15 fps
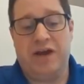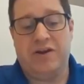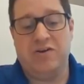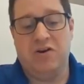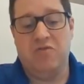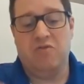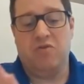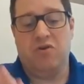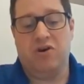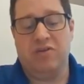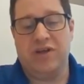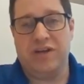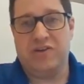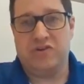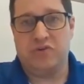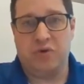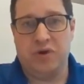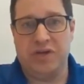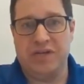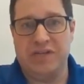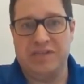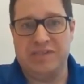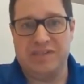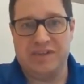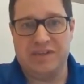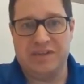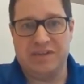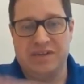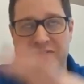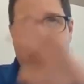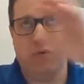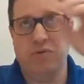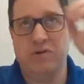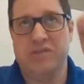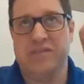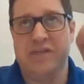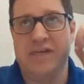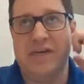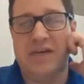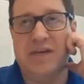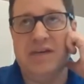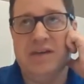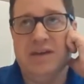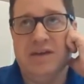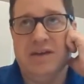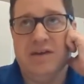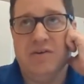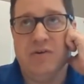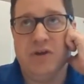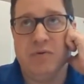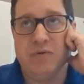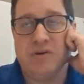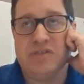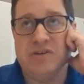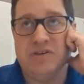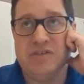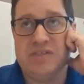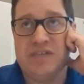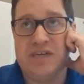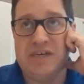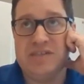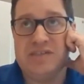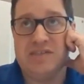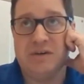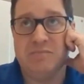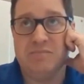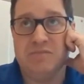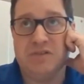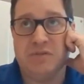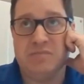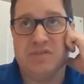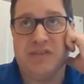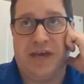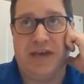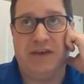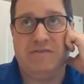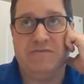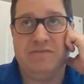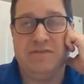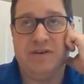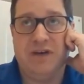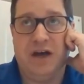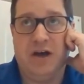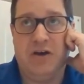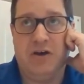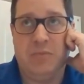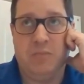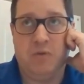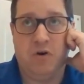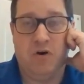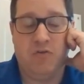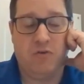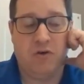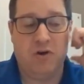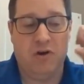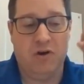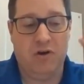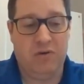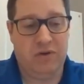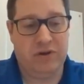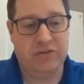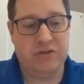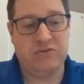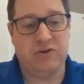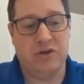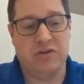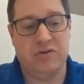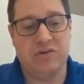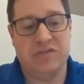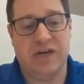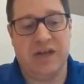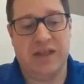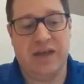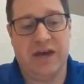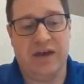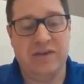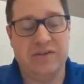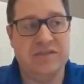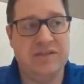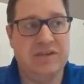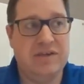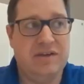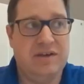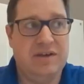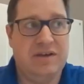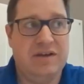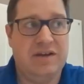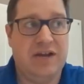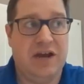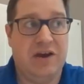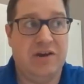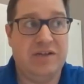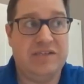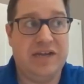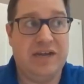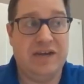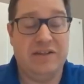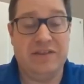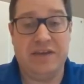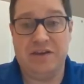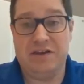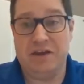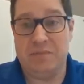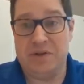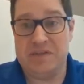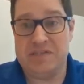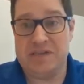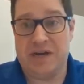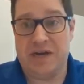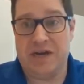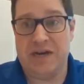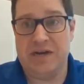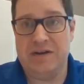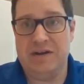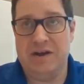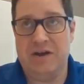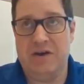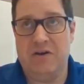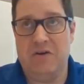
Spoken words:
back to overall like trends and what we're seeing, we're still seeing some save overall on the truckload side of the house. Now I'd say on the incumbent side,